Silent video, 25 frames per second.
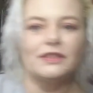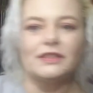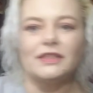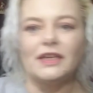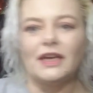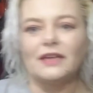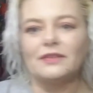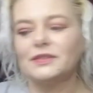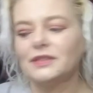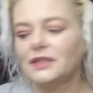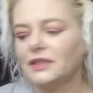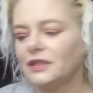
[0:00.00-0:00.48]

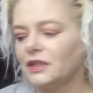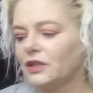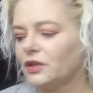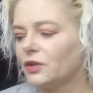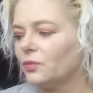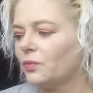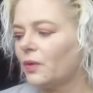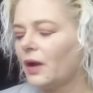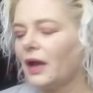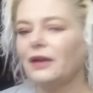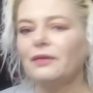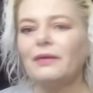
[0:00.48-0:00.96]
ditzy. I'm sitting
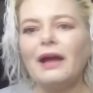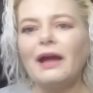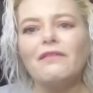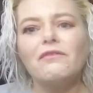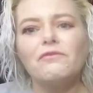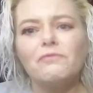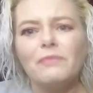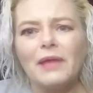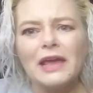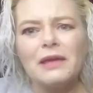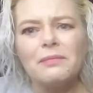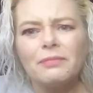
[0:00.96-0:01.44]
here. Why do I
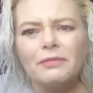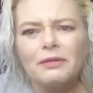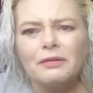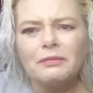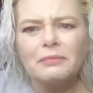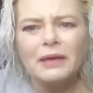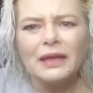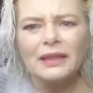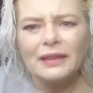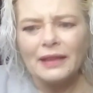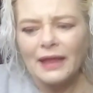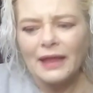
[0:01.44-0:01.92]
have paper
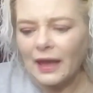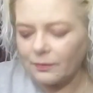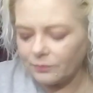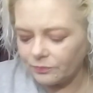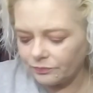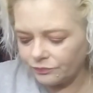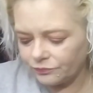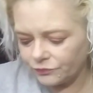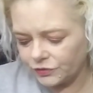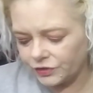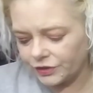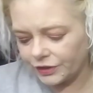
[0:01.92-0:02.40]
in my
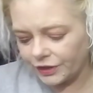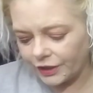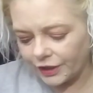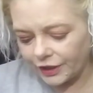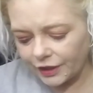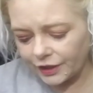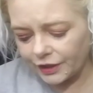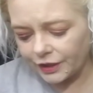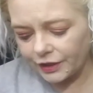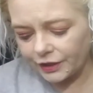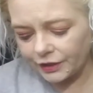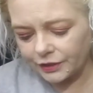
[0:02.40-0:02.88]
lap?
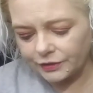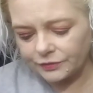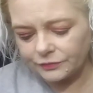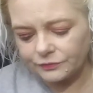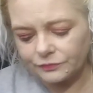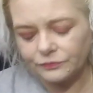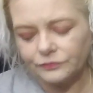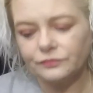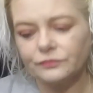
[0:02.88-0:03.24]
Duh.